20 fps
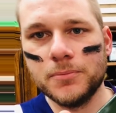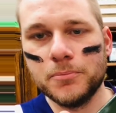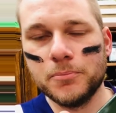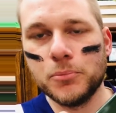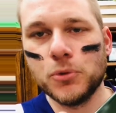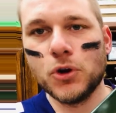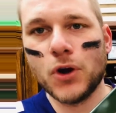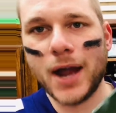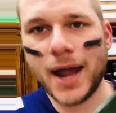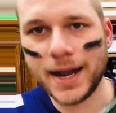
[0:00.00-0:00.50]

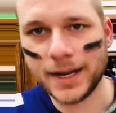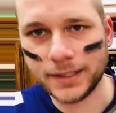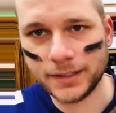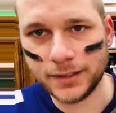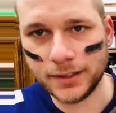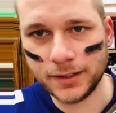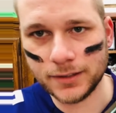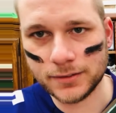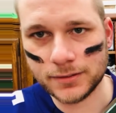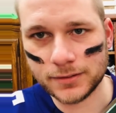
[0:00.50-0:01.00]

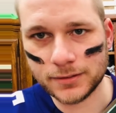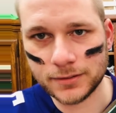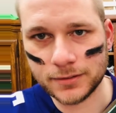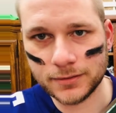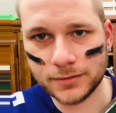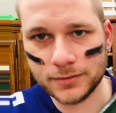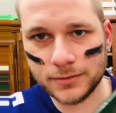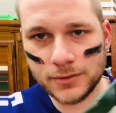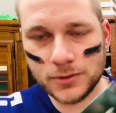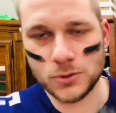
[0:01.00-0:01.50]
practice.
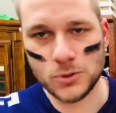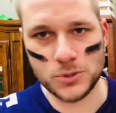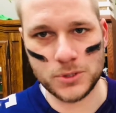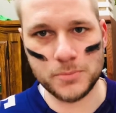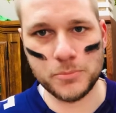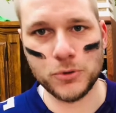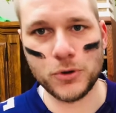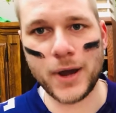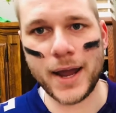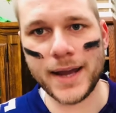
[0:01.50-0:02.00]
So it was a
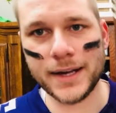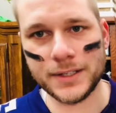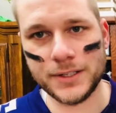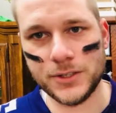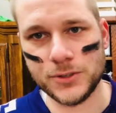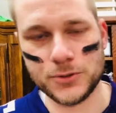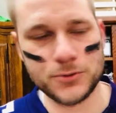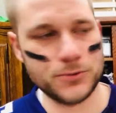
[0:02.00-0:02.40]
practice